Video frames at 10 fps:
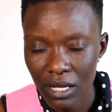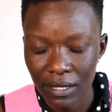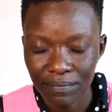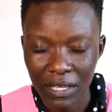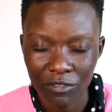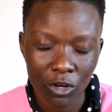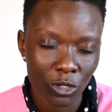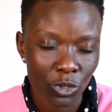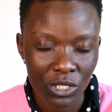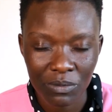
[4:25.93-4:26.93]
I
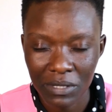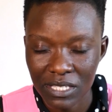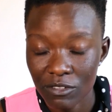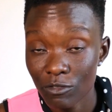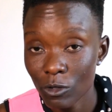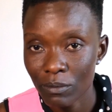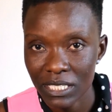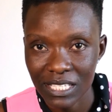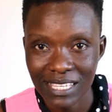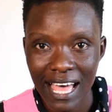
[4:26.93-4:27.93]
forgot what it means in full,
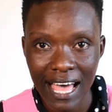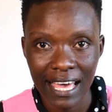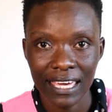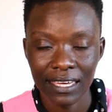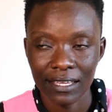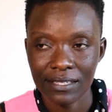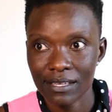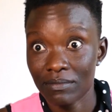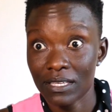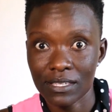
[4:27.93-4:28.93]
but it's high
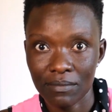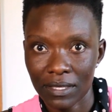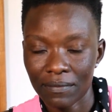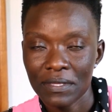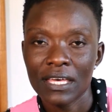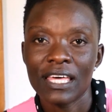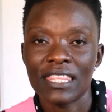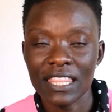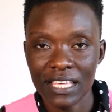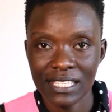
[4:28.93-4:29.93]
something something.
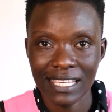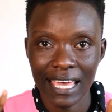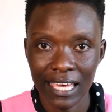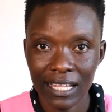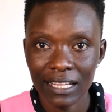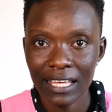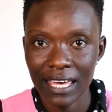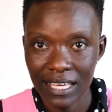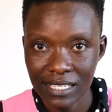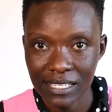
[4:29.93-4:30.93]
Then there's
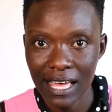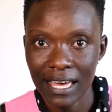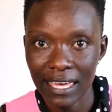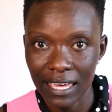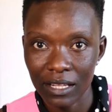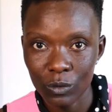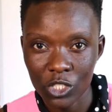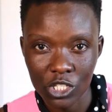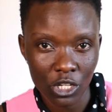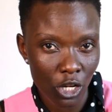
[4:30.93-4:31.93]
LSIL,
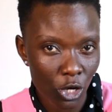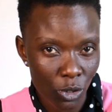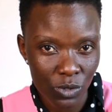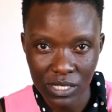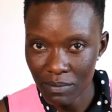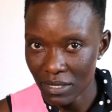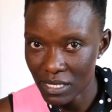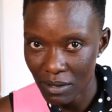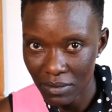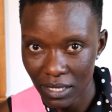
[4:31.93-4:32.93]
which is low
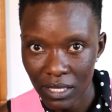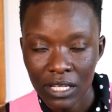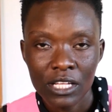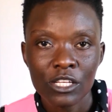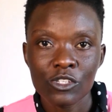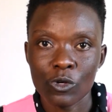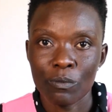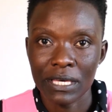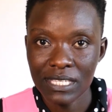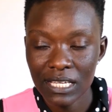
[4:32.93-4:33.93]
something something.
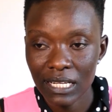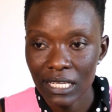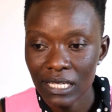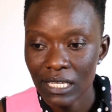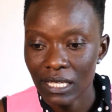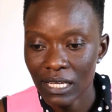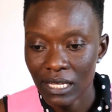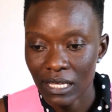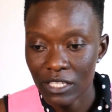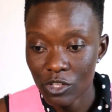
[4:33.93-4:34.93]
So basically
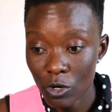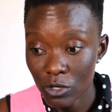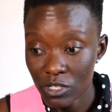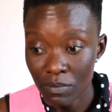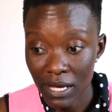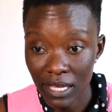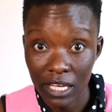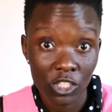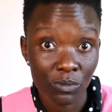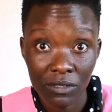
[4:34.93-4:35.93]
it's caused by
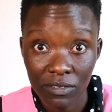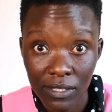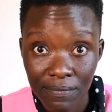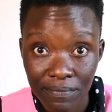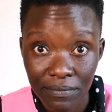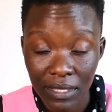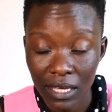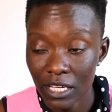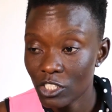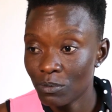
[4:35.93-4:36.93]
HPV.
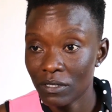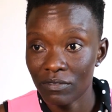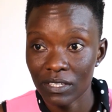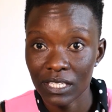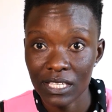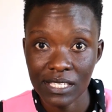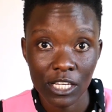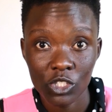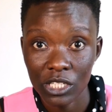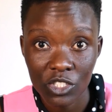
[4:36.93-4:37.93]
HPV is
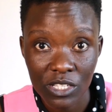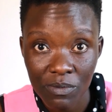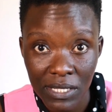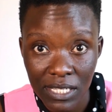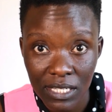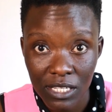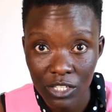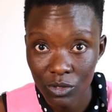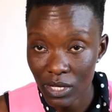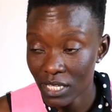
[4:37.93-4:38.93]
sexually transmitted.
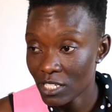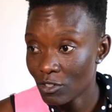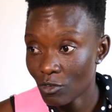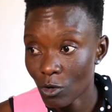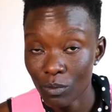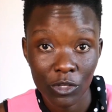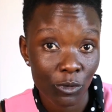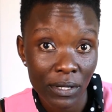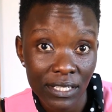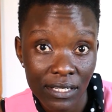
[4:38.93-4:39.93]
You get it from
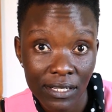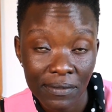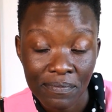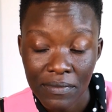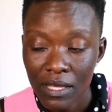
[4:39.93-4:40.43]
your partner.